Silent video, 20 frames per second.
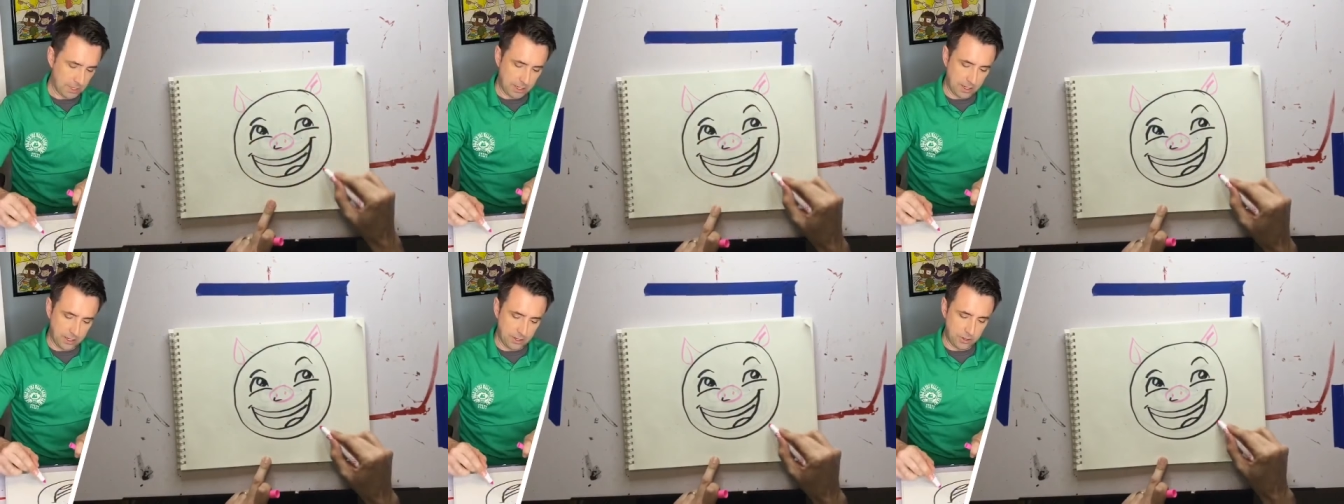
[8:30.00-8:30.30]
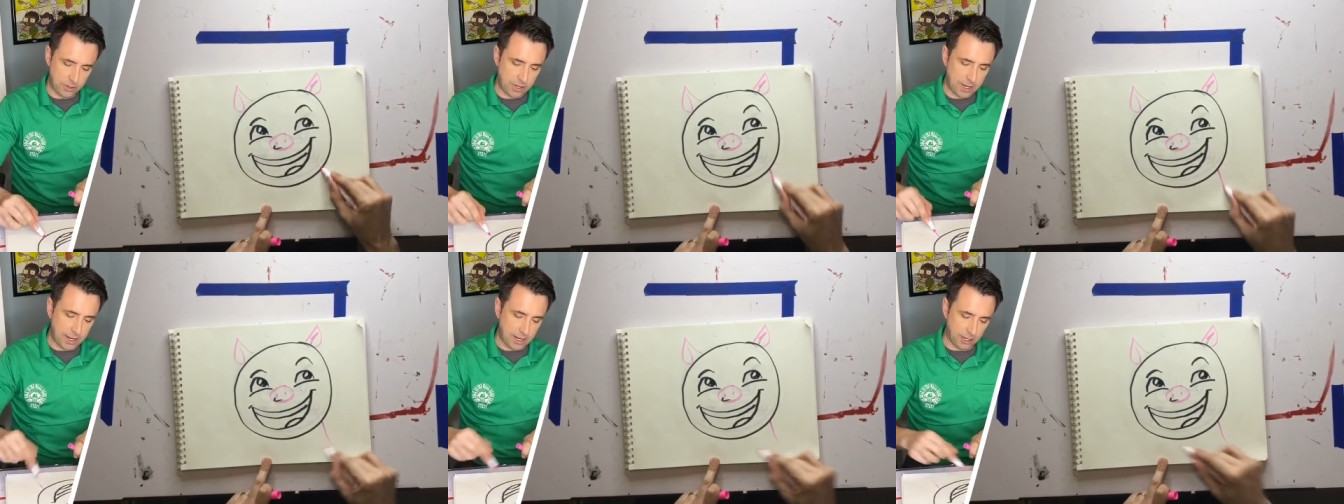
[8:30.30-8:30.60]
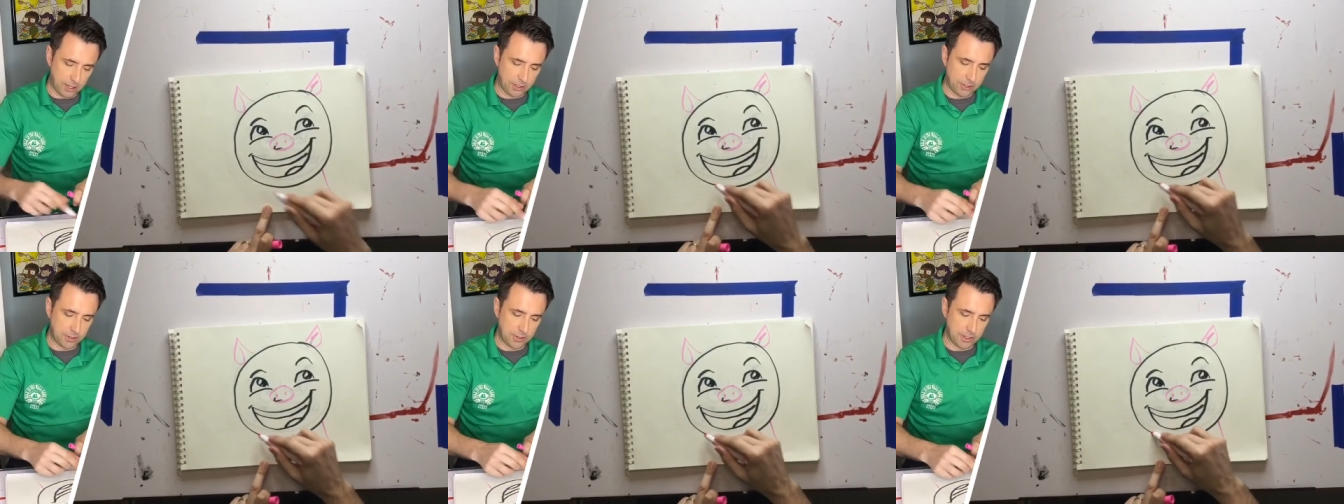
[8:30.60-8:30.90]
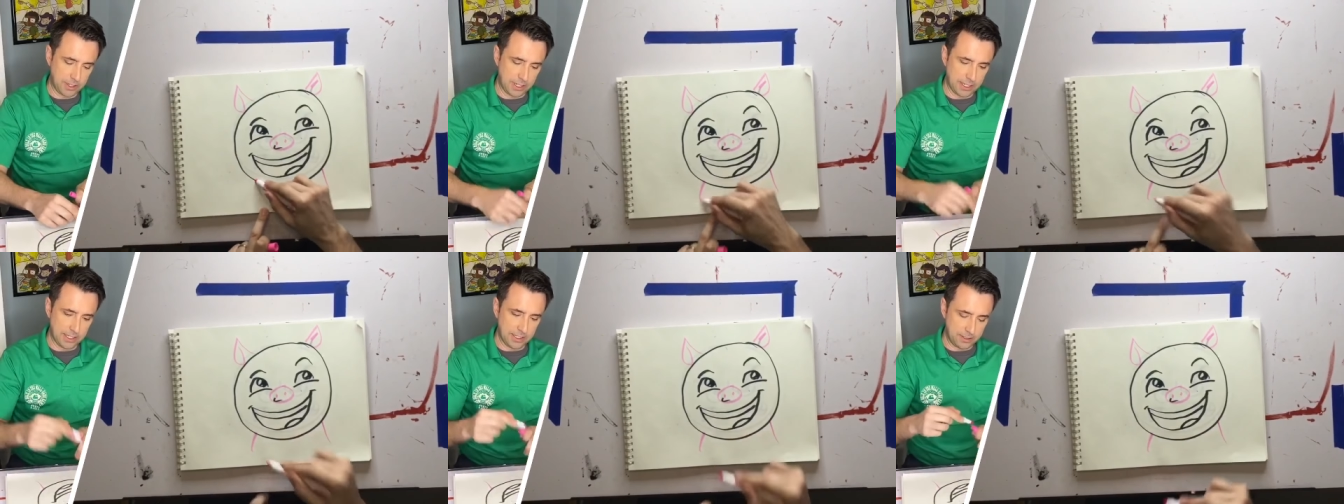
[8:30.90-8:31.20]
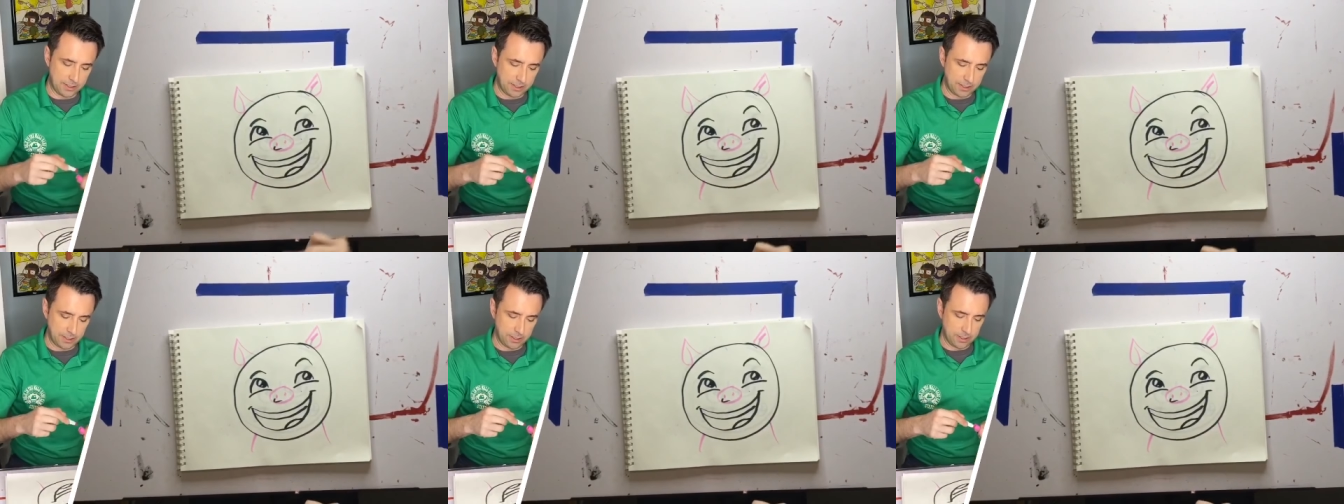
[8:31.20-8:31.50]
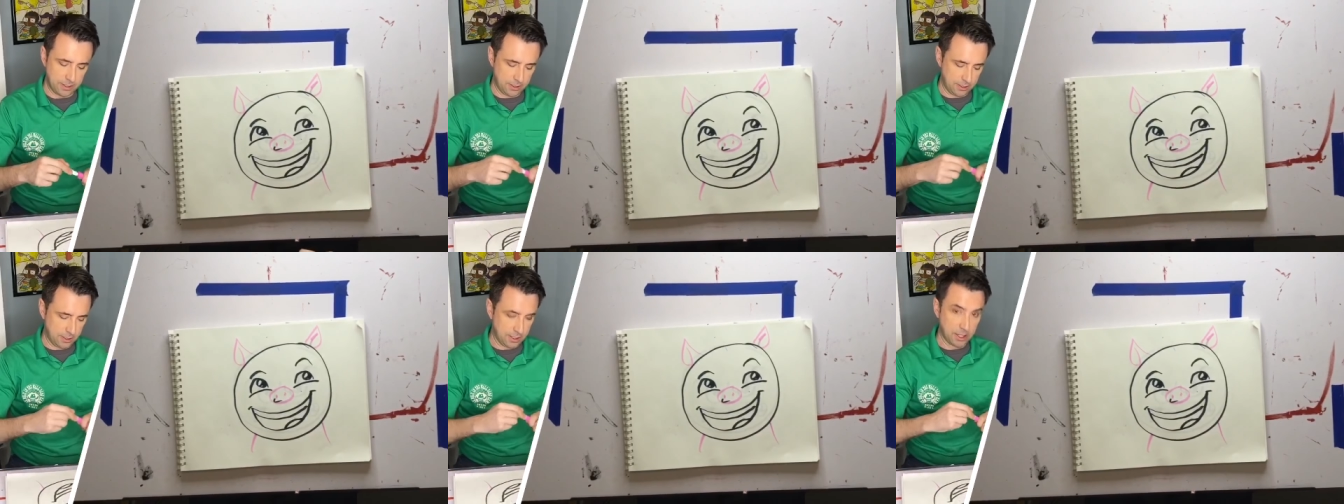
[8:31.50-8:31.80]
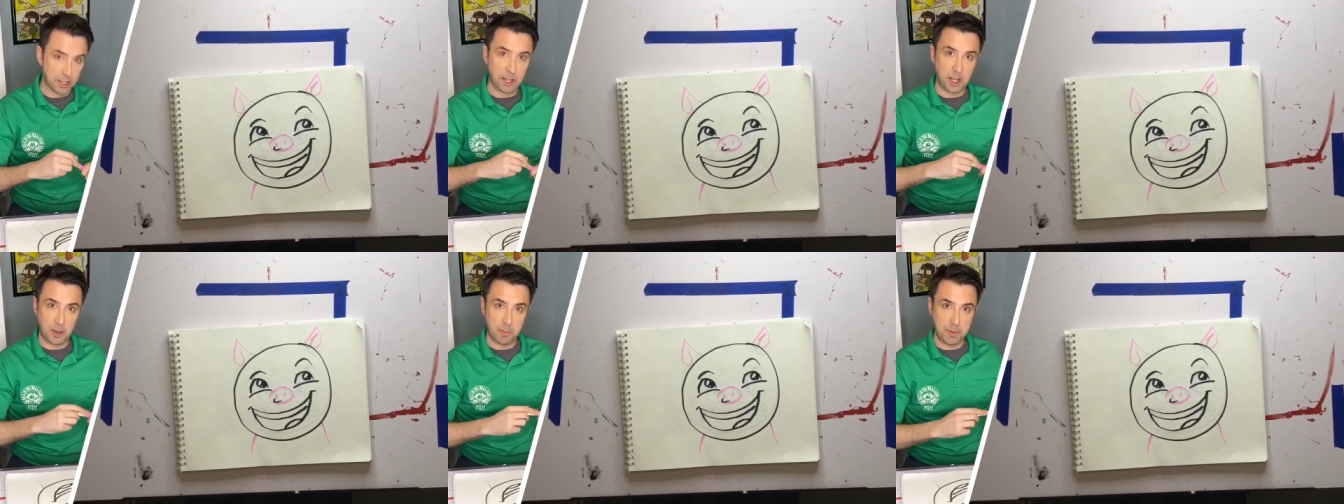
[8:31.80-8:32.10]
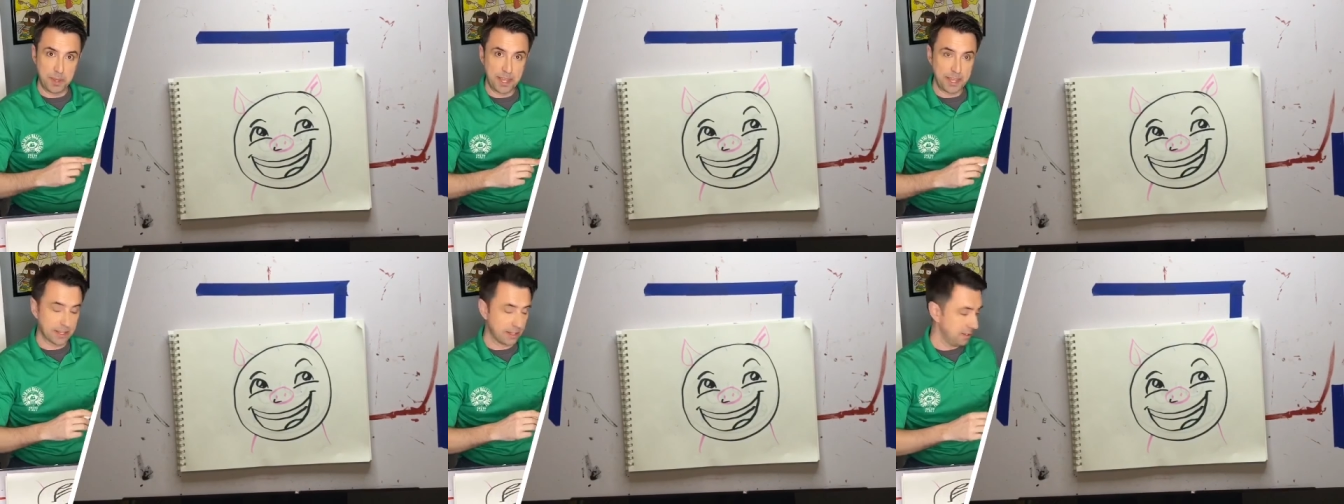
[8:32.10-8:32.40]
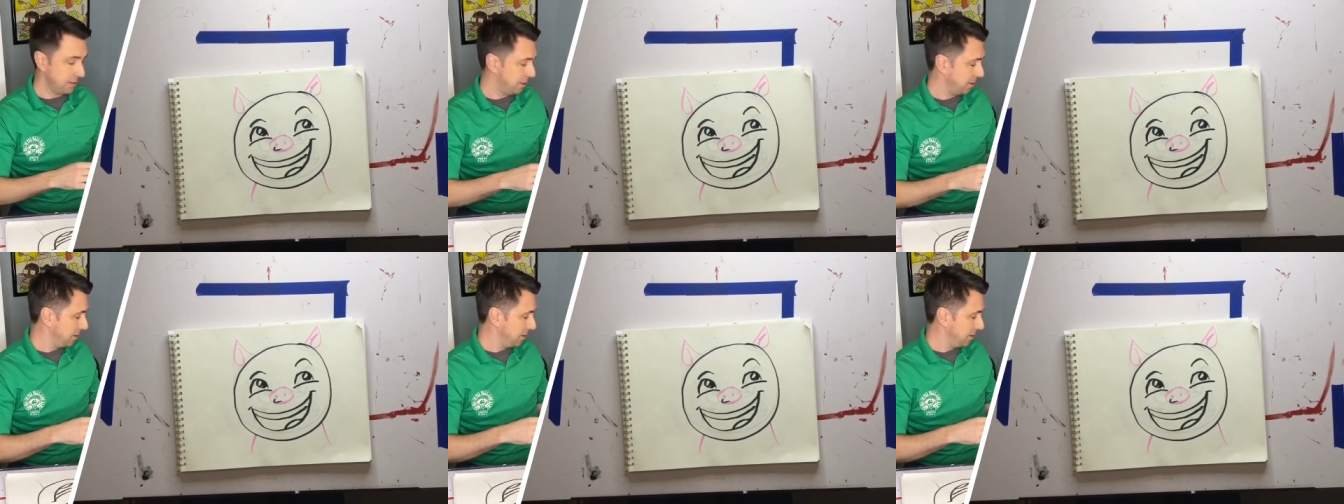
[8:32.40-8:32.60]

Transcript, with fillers: and your character is a pig.